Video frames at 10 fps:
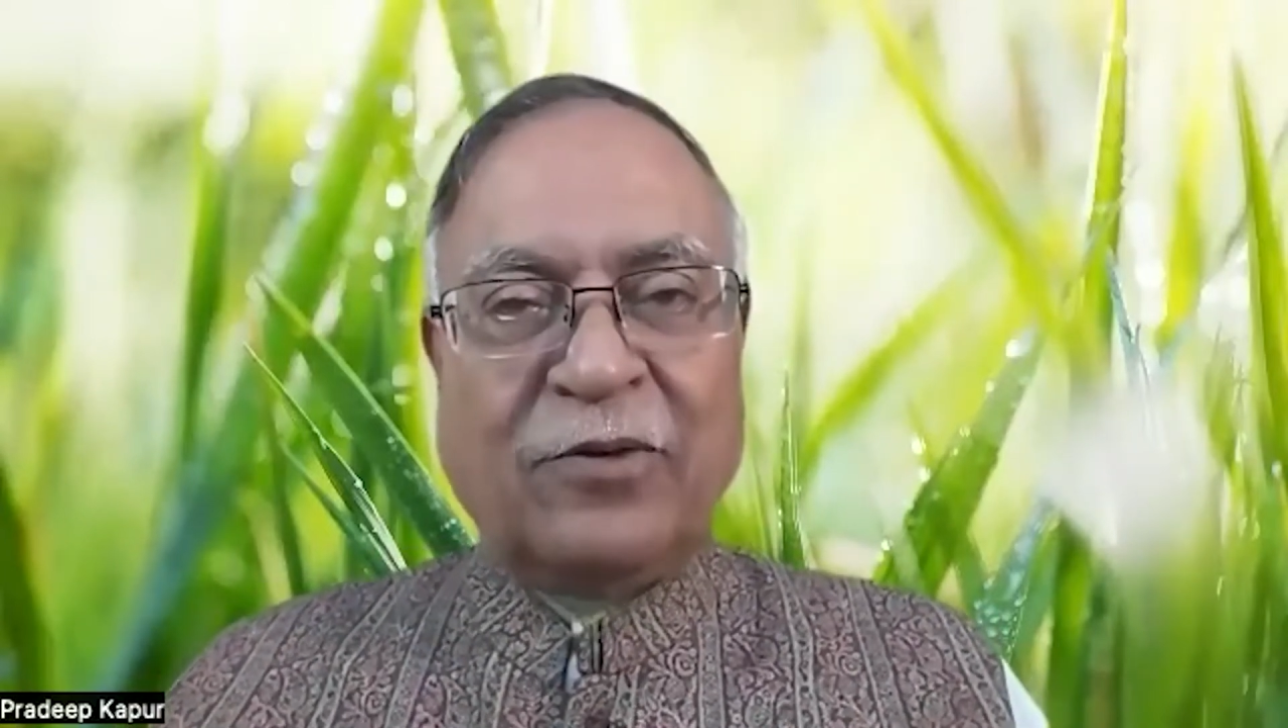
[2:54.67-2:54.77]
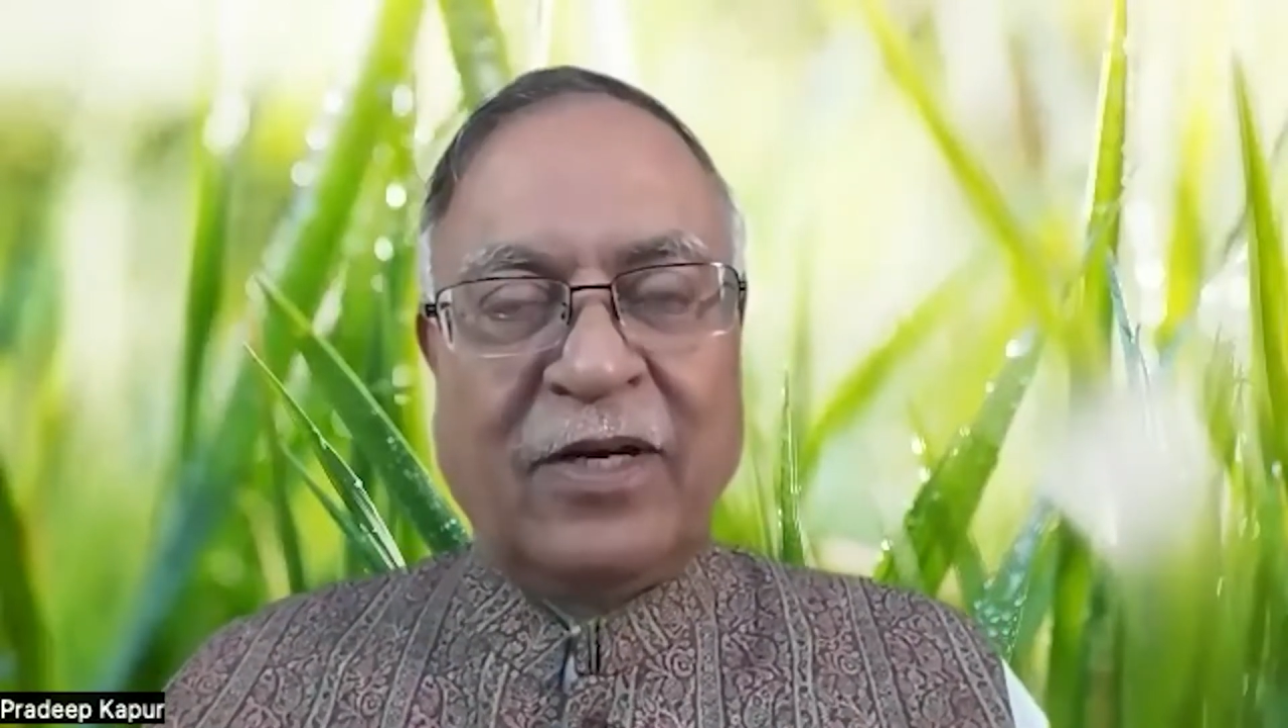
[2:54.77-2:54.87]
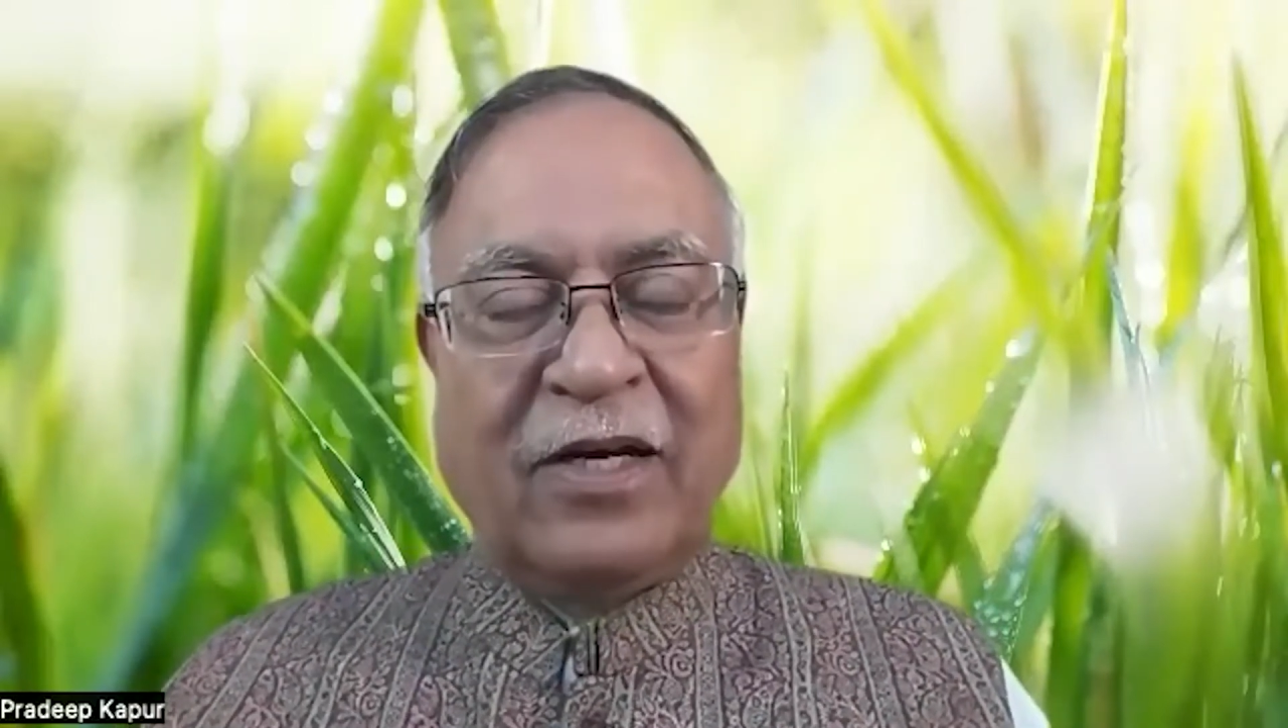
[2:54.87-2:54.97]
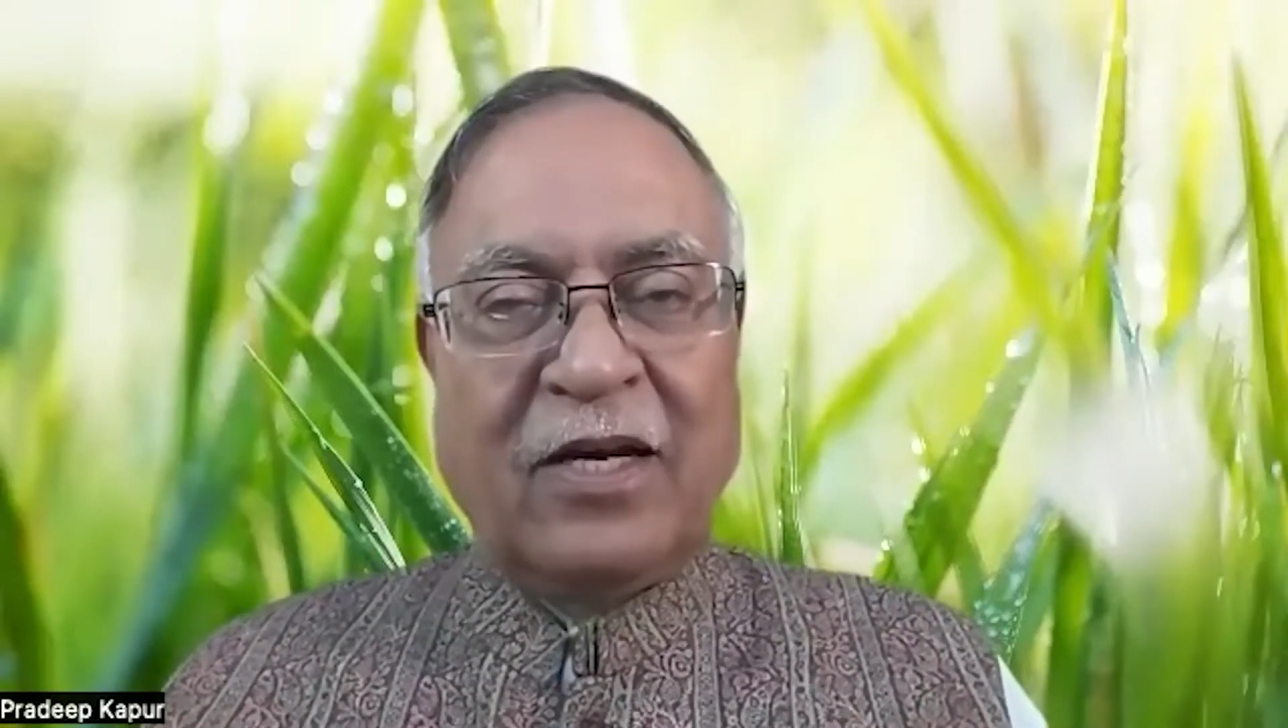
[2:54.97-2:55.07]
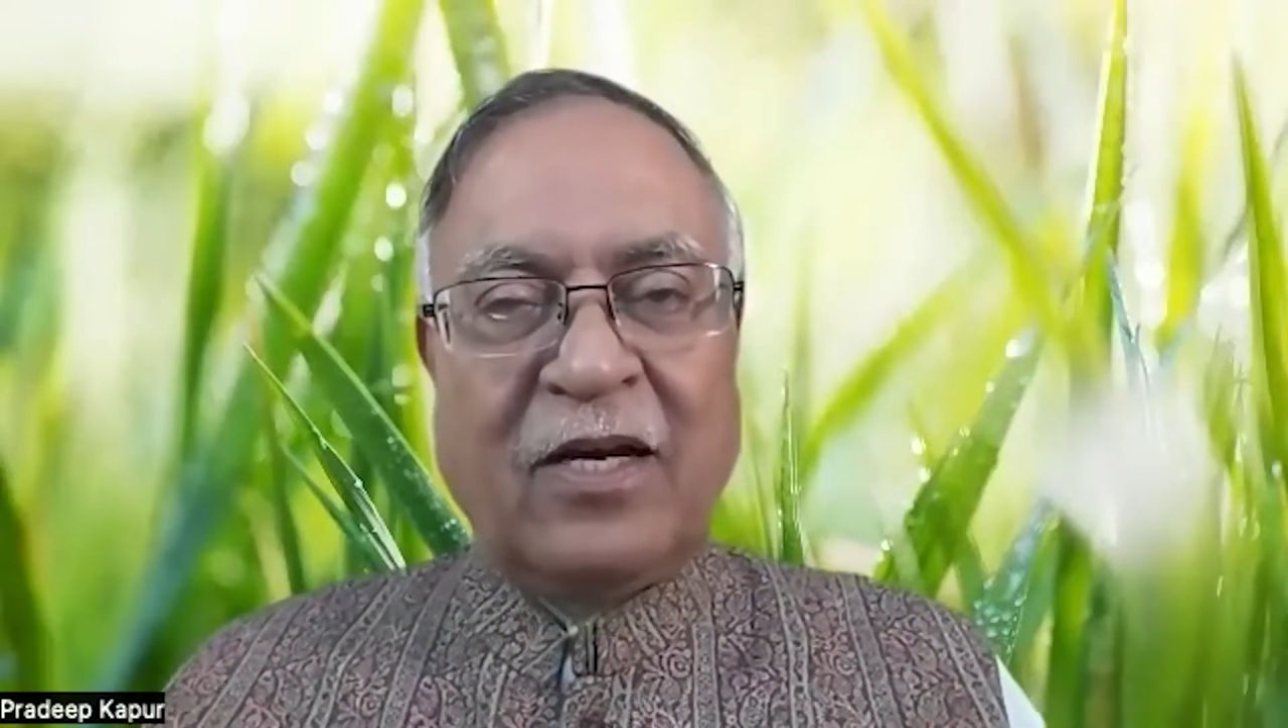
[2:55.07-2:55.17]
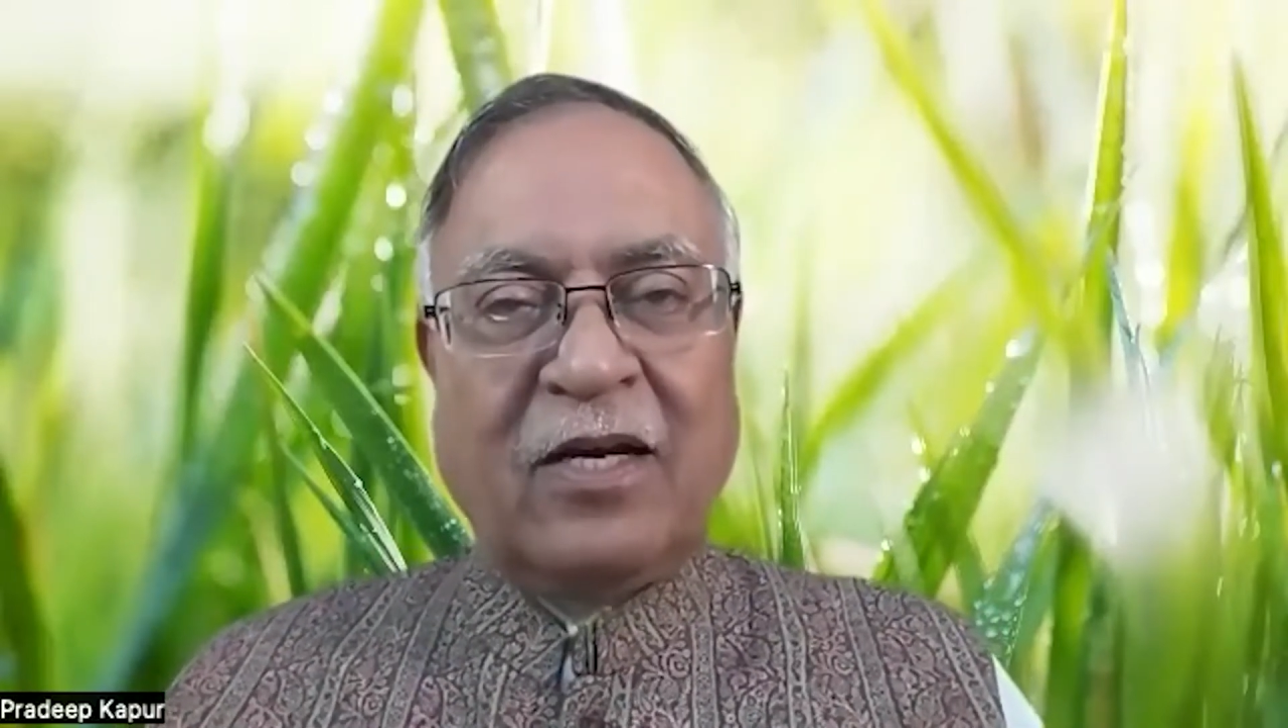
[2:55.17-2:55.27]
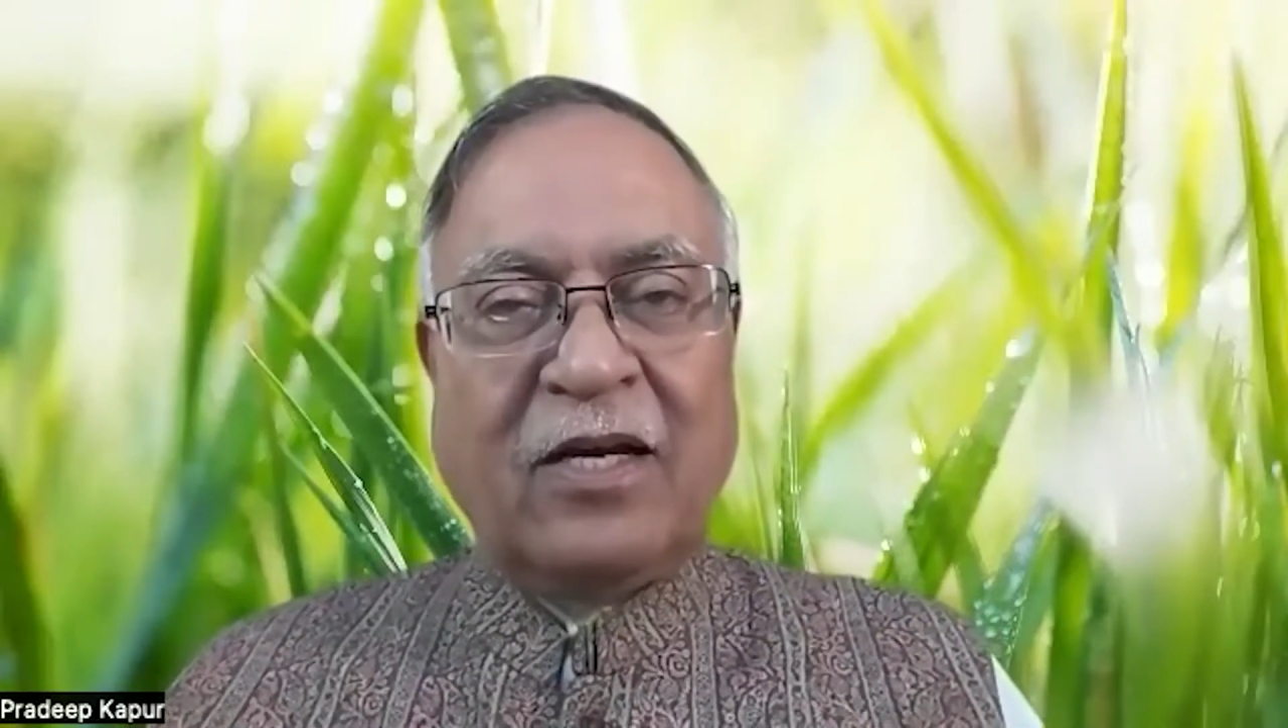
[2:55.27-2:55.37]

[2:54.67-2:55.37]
India.